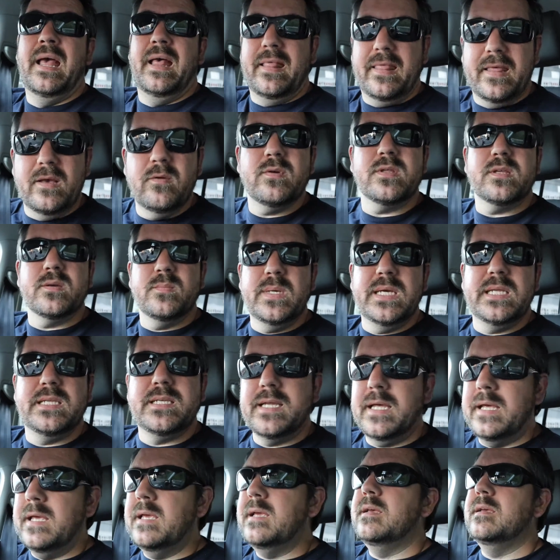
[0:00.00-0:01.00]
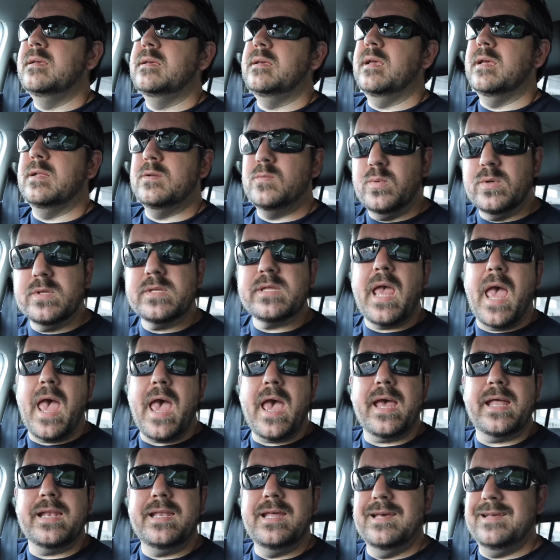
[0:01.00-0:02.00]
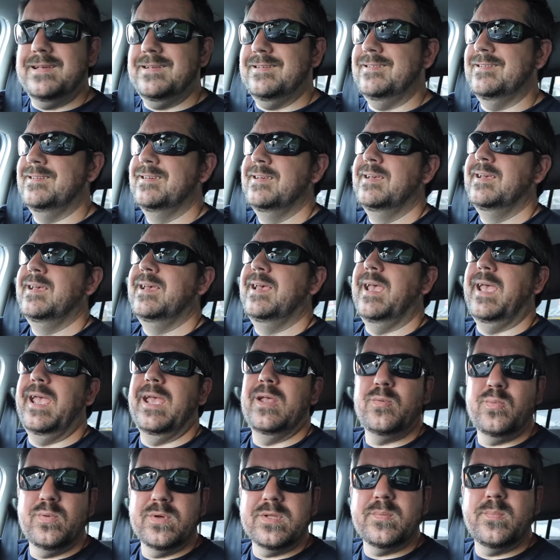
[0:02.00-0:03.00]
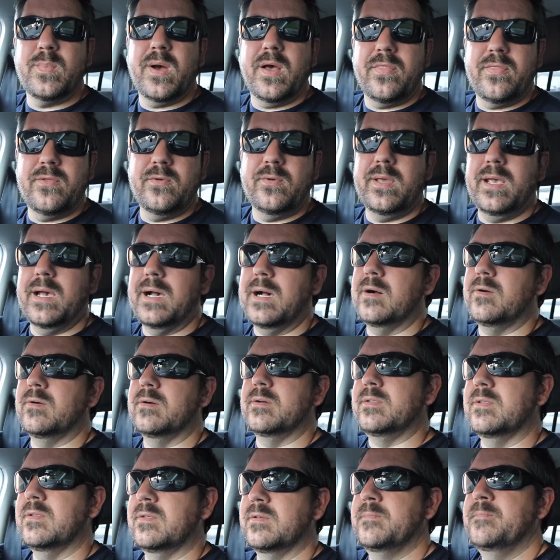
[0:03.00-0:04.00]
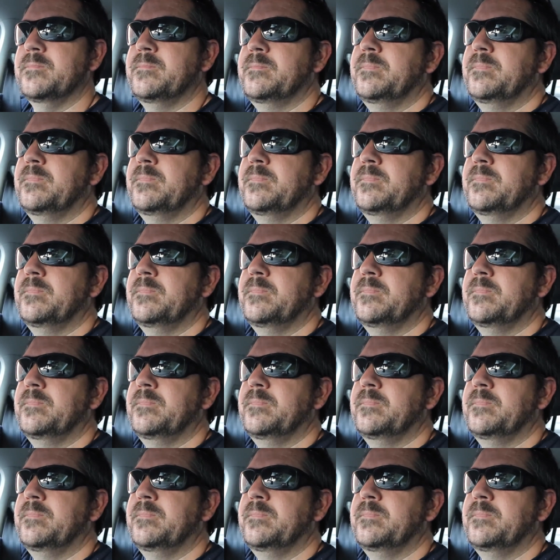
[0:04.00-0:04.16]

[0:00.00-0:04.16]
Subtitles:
there was a meeting. It was about 3 hours.